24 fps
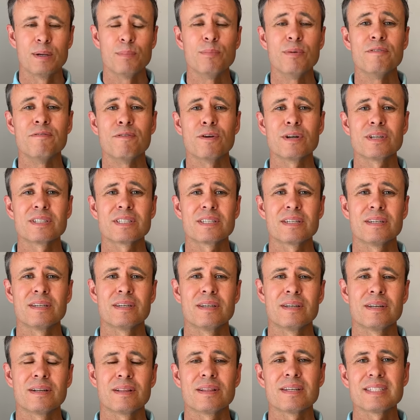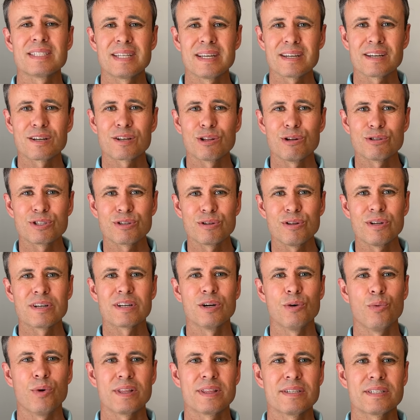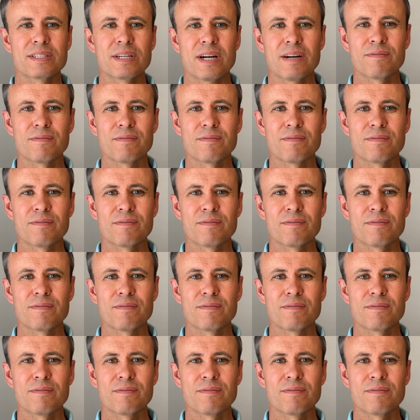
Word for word: But first, let's take a closer look at what this